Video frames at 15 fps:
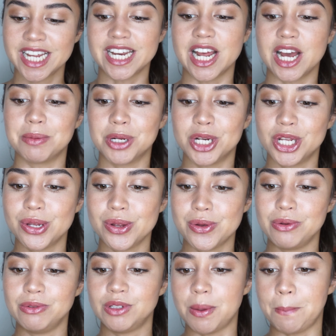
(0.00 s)
Now I'm going to
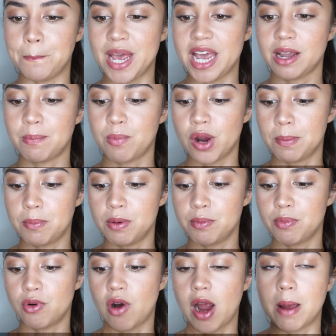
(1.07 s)
use MAC Prep
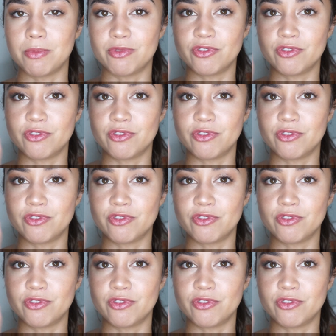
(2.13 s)
and Prime